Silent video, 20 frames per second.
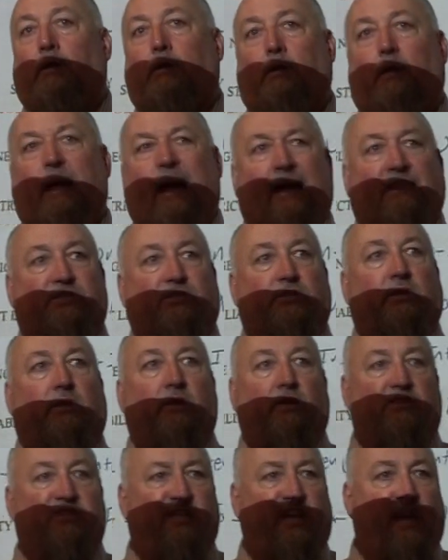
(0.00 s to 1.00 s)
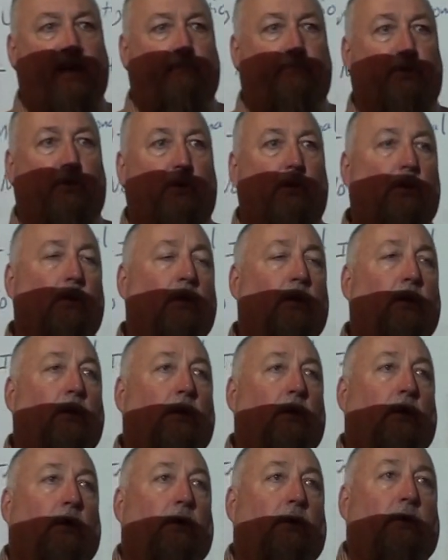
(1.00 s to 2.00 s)
Classic example
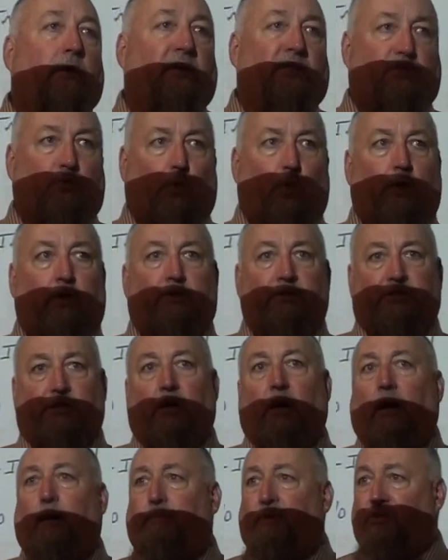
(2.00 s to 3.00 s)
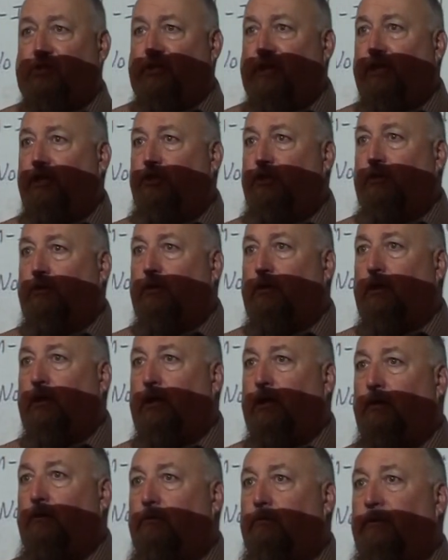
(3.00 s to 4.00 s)
is workers' compensation
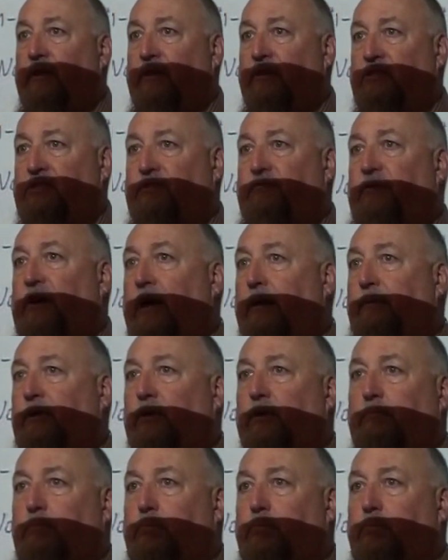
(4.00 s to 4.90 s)
law. That is, if I'm your